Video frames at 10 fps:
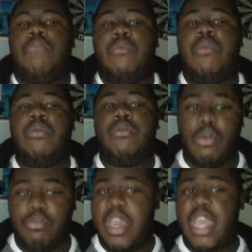maybe,
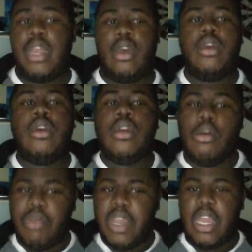being a
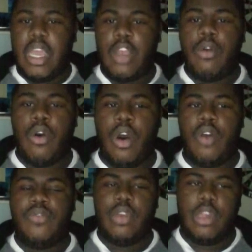hero
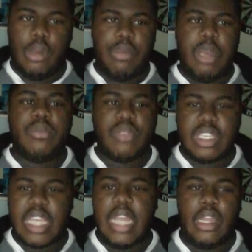of the, people
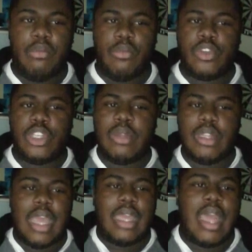of Salem or
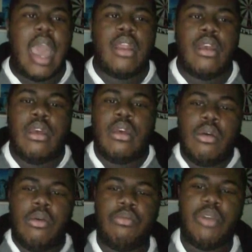something like that.
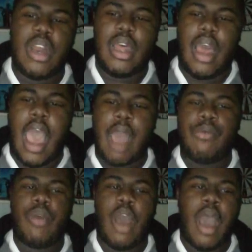But I
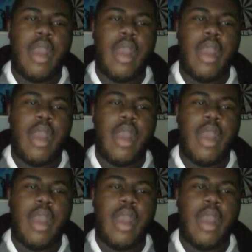would